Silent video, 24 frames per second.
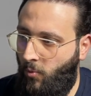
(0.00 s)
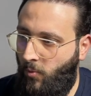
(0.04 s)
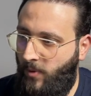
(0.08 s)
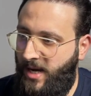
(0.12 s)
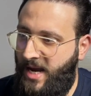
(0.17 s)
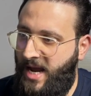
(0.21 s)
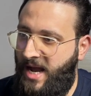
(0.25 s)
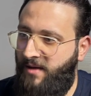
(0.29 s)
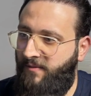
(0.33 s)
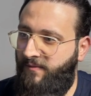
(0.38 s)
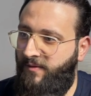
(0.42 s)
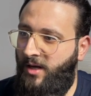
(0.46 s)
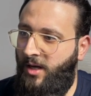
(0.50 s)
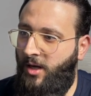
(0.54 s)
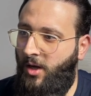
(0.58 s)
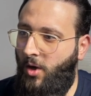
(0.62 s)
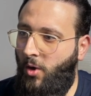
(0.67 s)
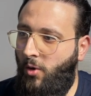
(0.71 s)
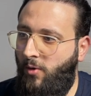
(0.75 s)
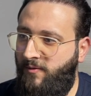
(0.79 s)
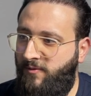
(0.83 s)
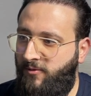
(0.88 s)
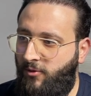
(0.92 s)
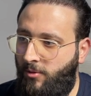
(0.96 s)
we have
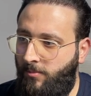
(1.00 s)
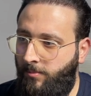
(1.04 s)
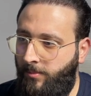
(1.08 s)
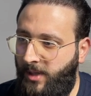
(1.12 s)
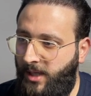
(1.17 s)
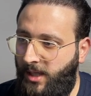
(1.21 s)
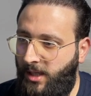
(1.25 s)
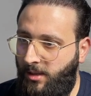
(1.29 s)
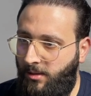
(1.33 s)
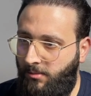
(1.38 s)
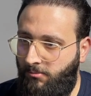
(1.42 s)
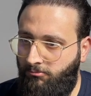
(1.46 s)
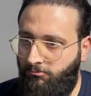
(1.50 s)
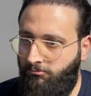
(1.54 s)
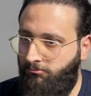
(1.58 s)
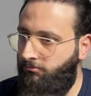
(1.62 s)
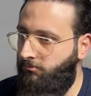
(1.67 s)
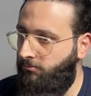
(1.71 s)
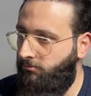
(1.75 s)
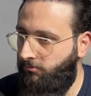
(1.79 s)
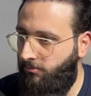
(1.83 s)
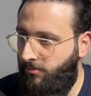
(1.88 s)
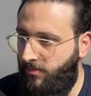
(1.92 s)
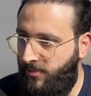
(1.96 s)
hello from B,
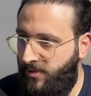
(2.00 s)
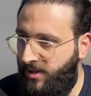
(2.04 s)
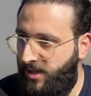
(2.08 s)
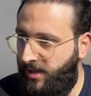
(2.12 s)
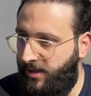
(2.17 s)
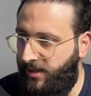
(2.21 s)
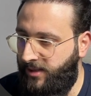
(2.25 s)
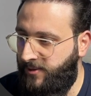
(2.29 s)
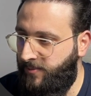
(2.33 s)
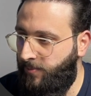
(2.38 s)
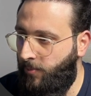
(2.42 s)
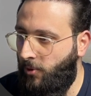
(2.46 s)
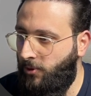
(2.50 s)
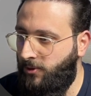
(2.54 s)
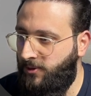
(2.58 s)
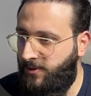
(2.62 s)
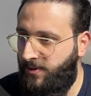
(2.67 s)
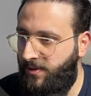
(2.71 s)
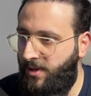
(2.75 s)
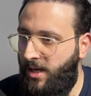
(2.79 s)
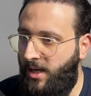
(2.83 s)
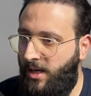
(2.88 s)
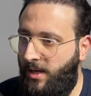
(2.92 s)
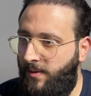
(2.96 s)
the
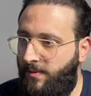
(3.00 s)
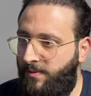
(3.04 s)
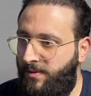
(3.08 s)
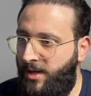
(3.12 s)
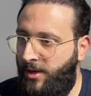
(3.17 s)
response, the,